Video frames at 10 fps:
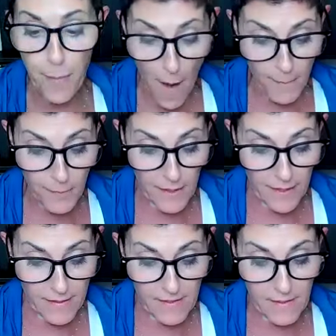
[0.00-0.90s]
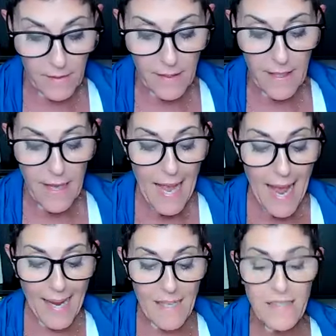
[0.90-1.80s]
properties,
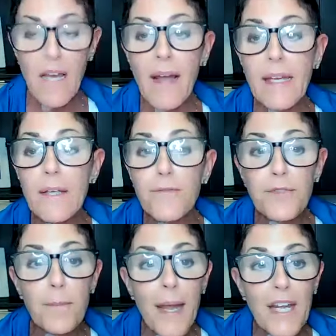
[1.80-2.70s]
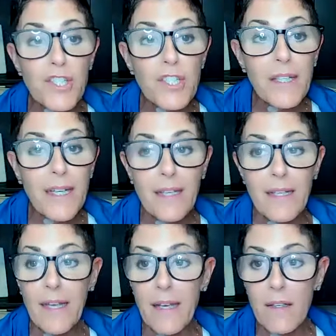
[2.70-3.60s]
anti-inflammation and
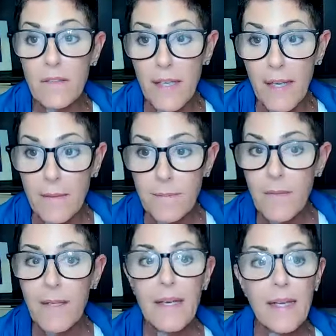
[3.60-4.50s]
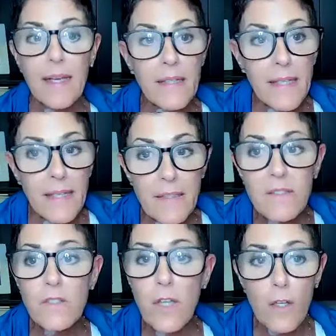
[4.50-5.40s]
healing. It
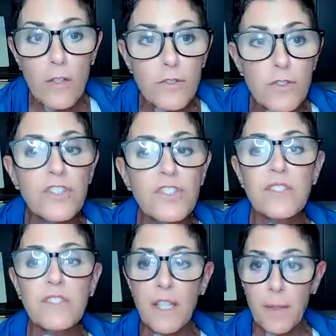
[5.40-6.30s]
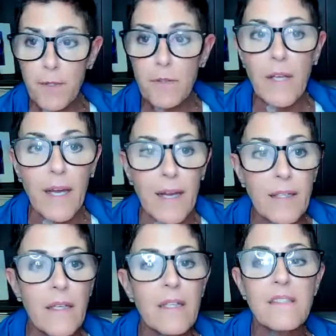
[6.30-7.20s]
is known to
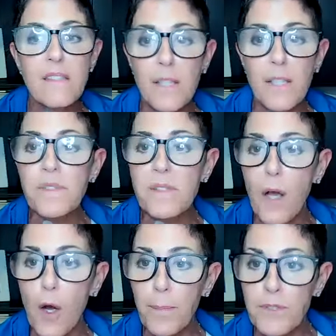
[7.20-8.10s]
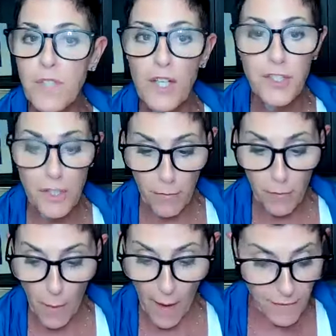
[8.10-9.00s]
stimulate stem cell production
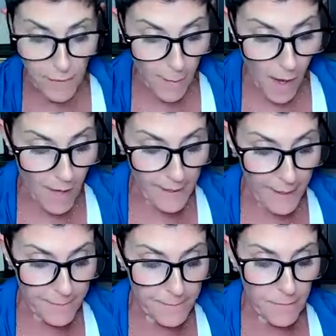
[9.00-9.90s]
throughout the body.